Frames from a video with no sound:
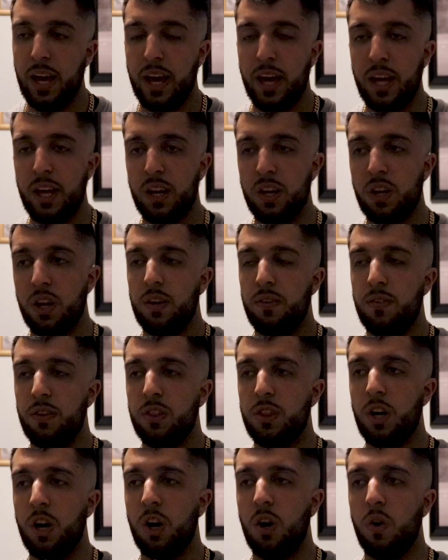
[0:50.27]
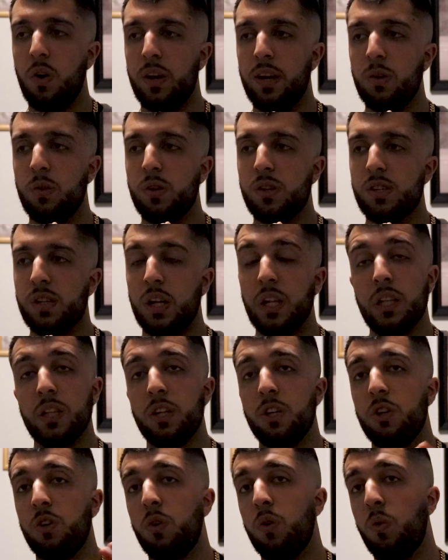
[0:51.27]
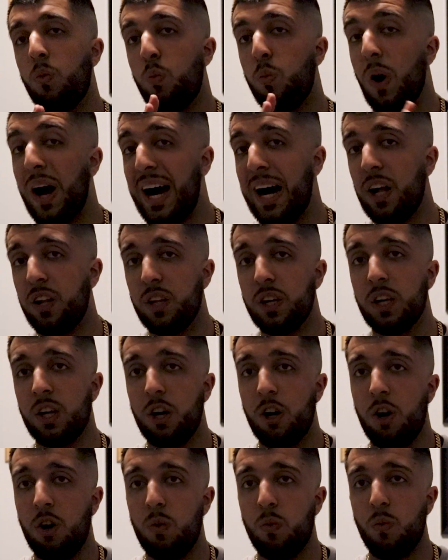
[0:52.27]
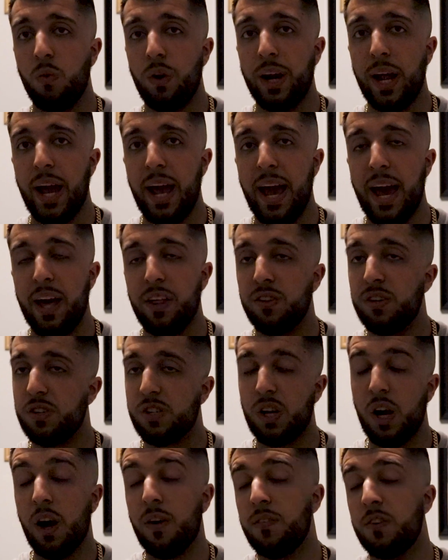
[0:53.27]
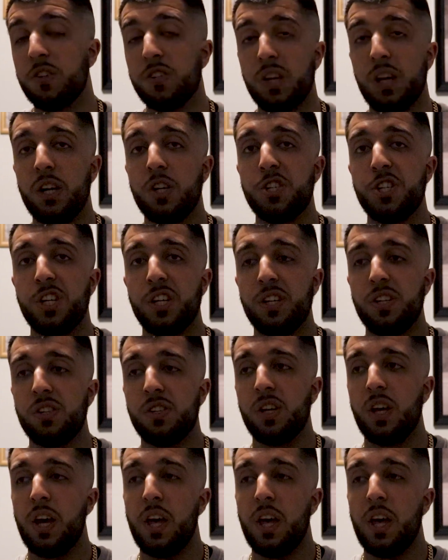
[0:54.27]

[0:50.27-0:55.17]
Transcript: And even though it was a little while ago when I had these conversations,